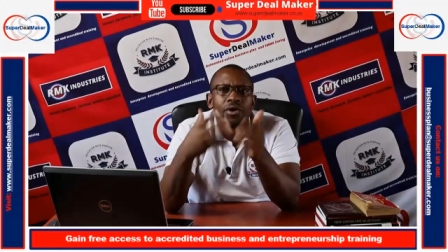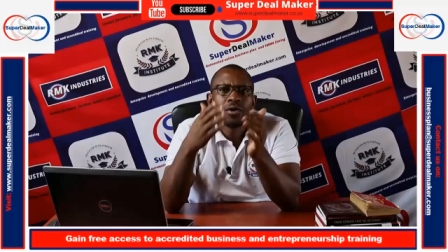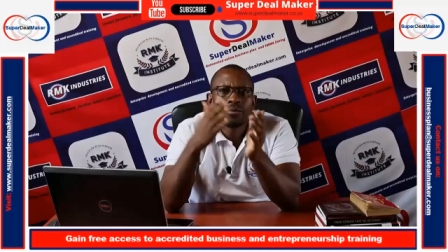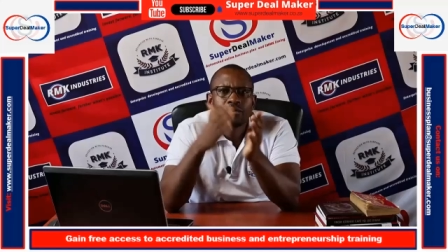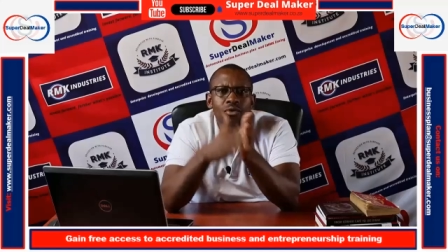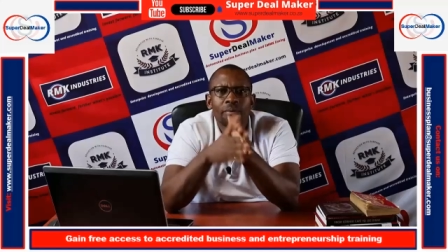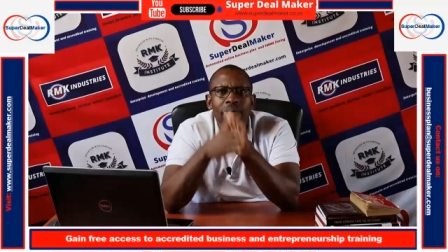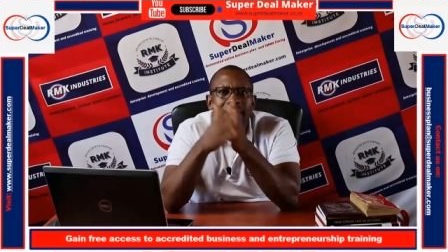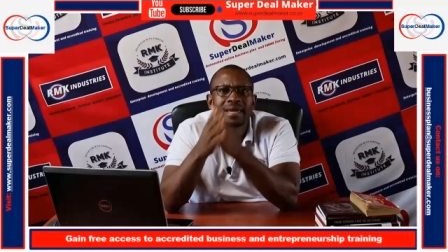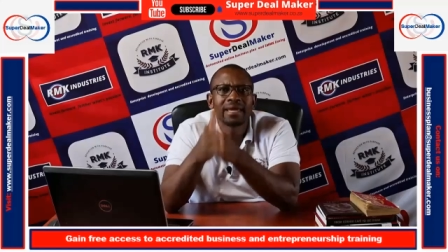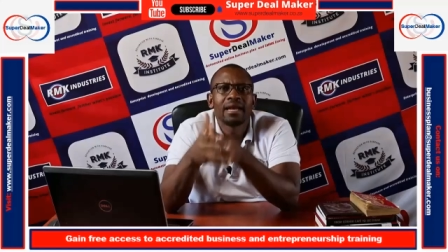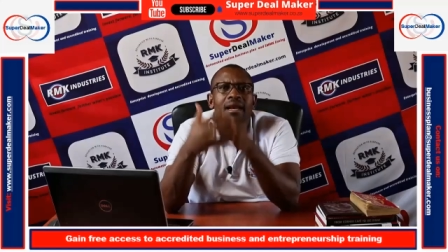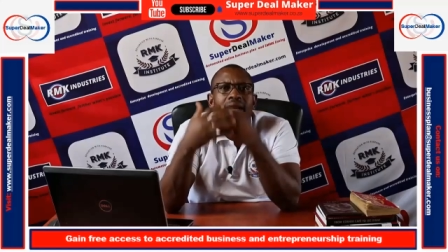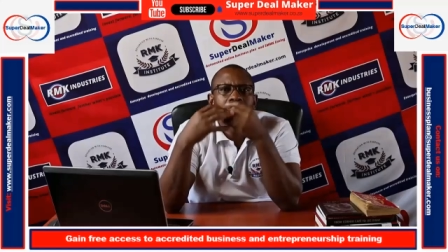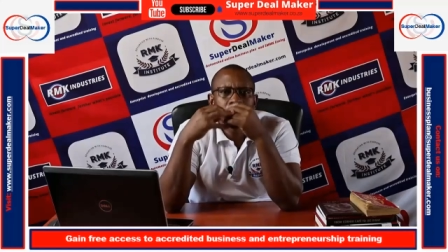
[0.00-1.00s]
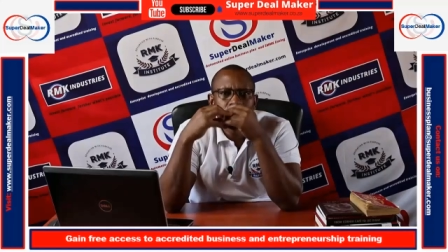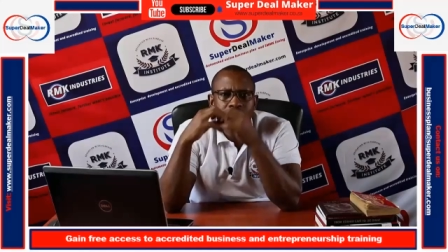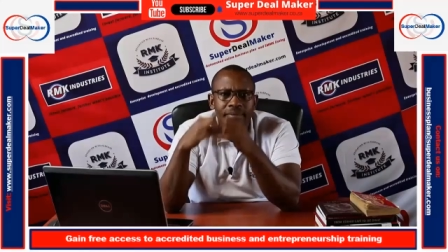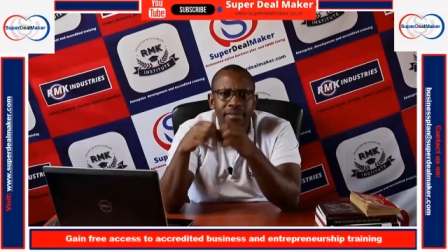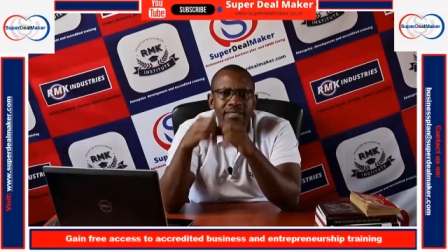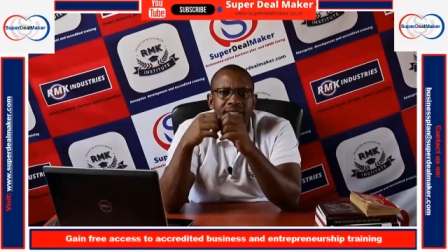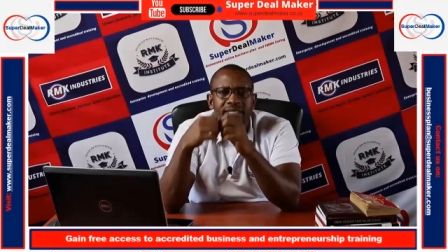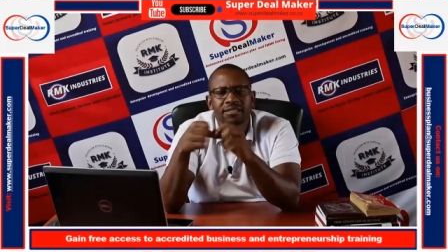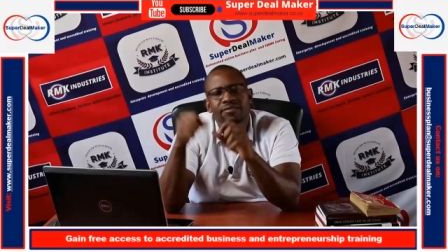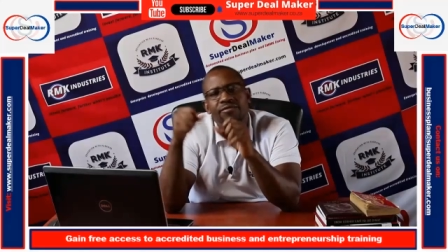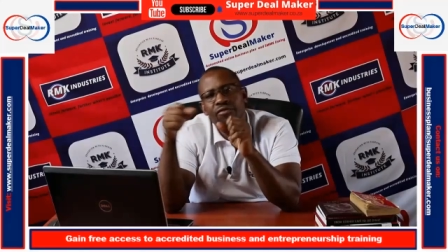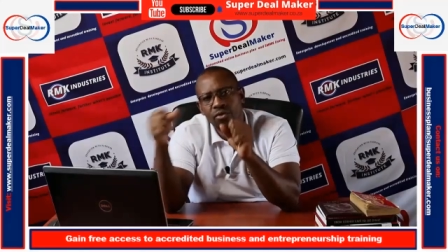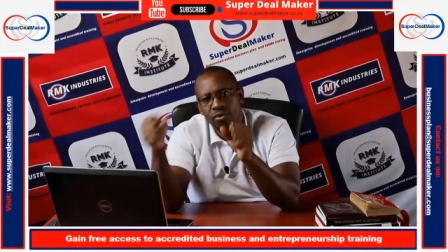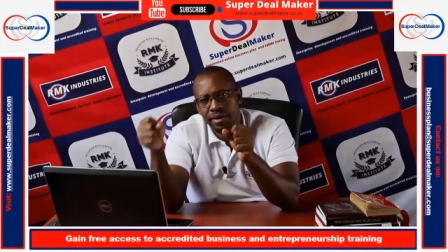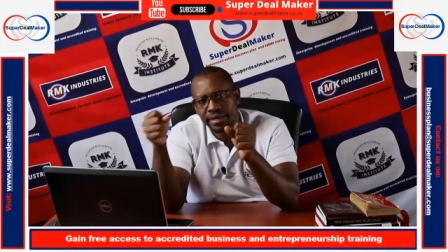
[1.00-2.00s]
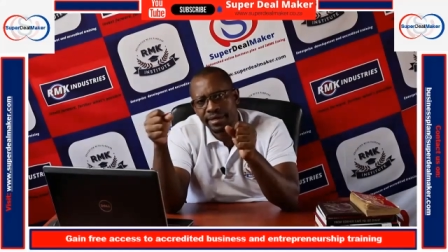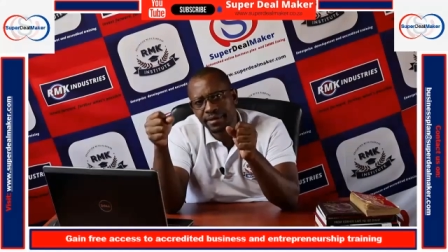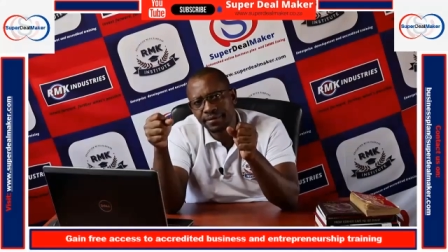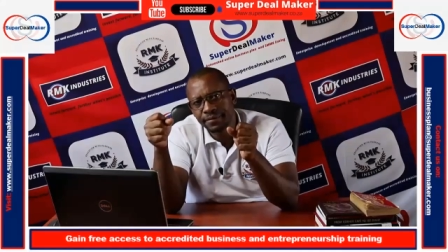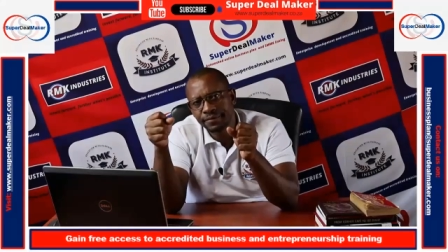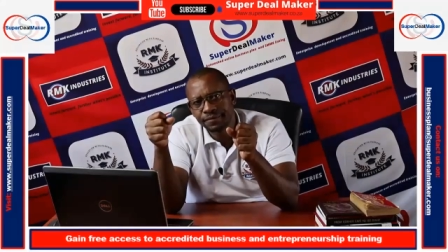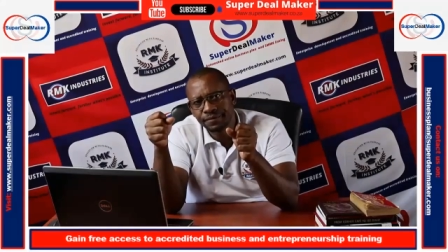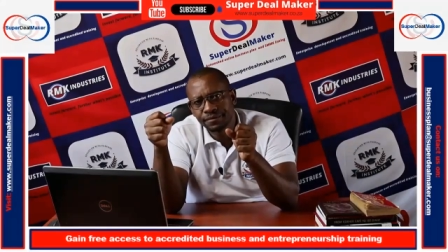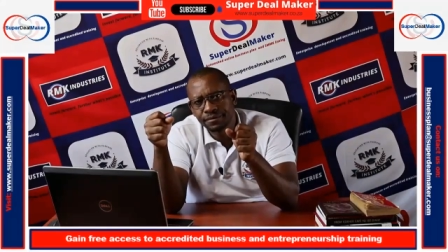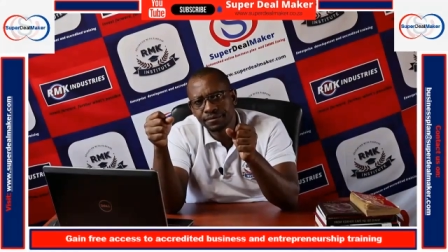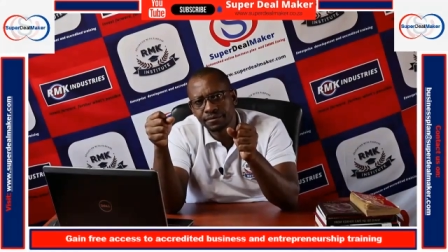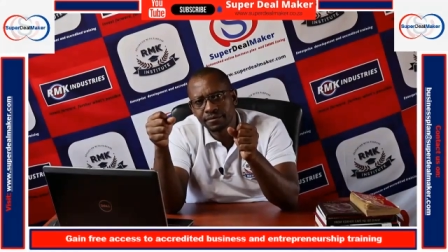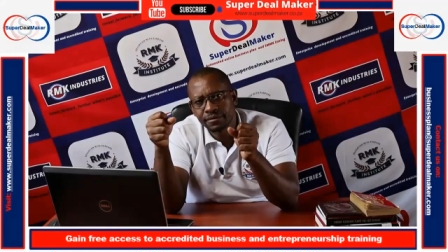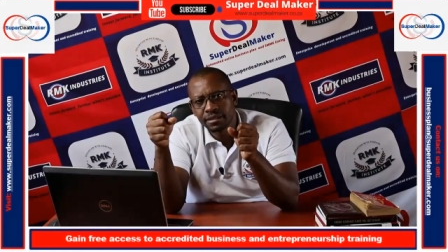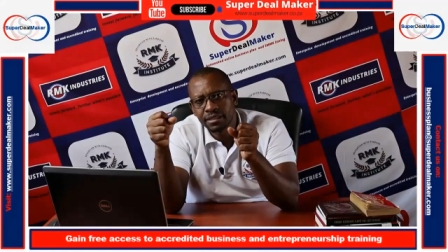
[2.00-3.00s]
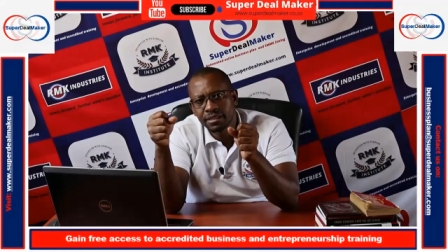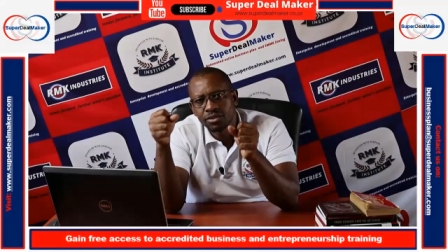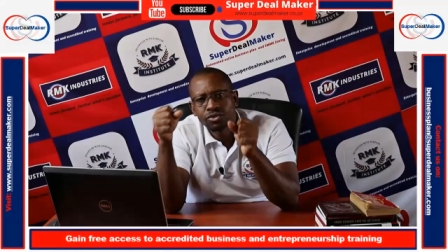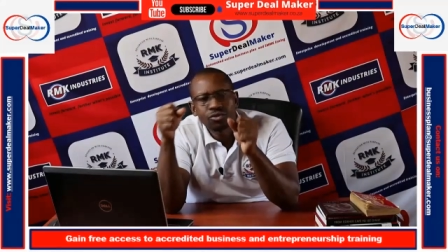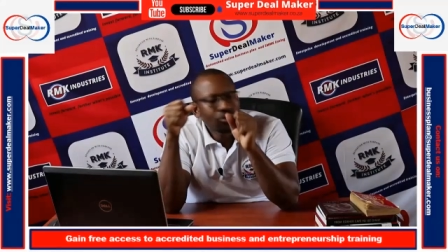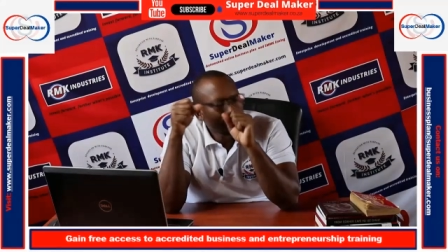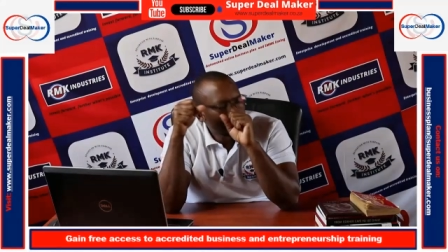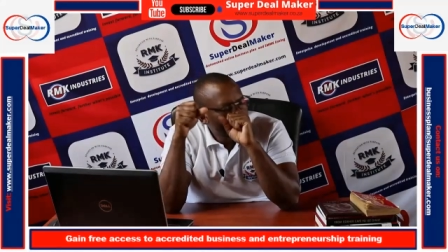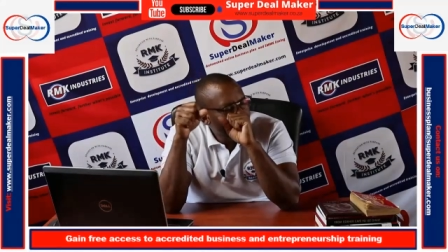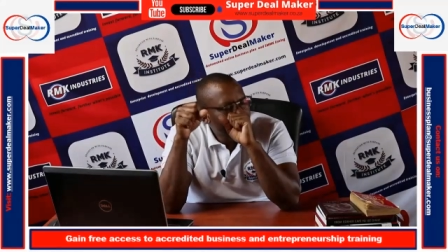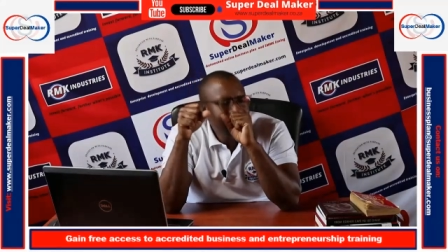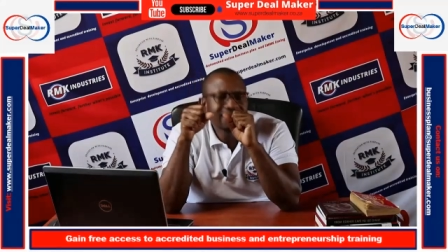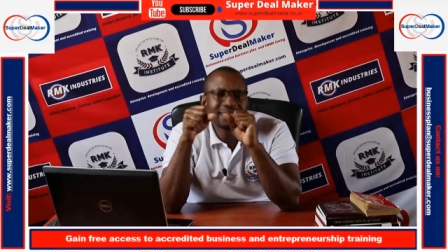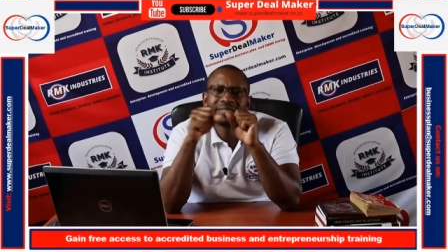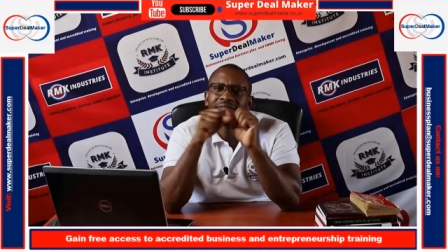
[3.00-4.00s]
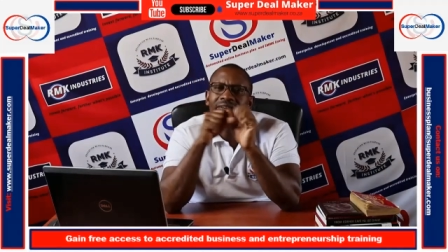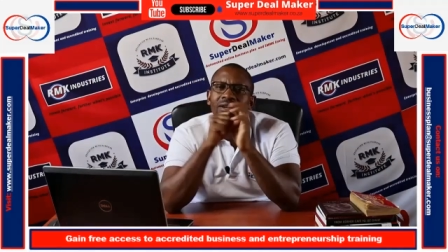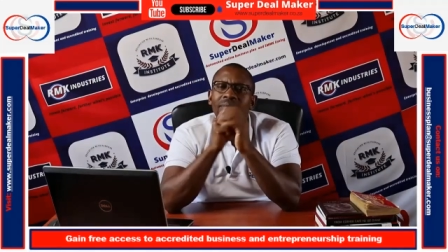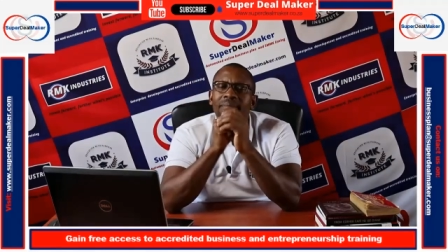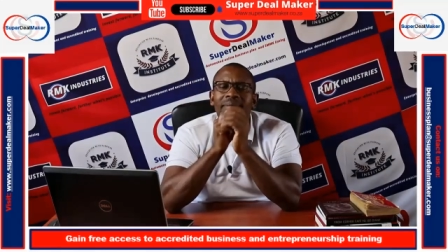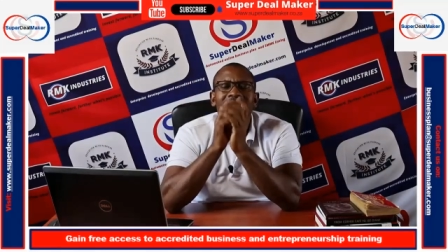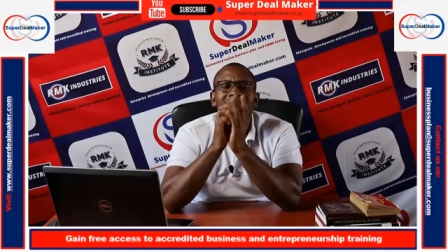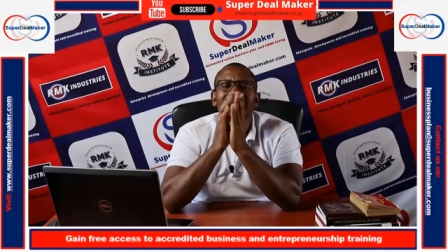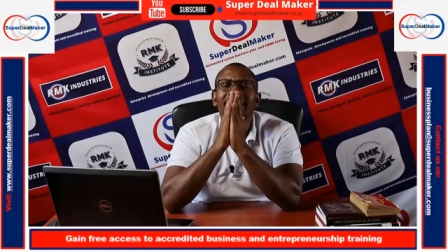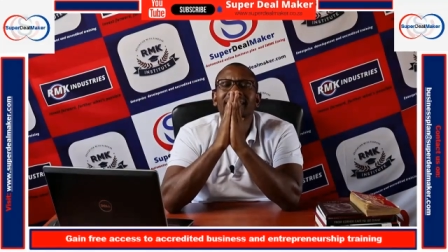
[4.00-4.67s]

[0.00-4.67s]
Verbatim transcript: propel your business forward. So, skills development